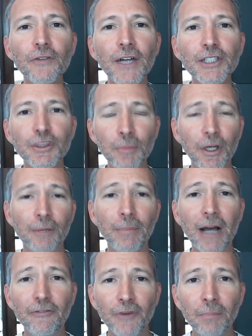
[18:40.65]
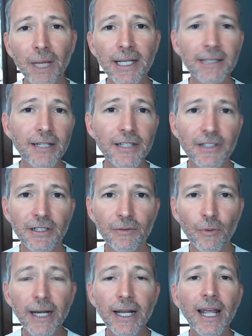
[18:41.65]
intervention book from Mike Tyson,
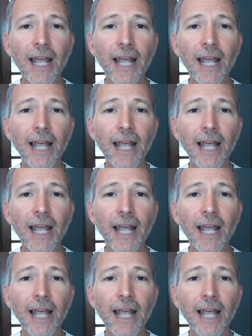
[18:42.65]
right?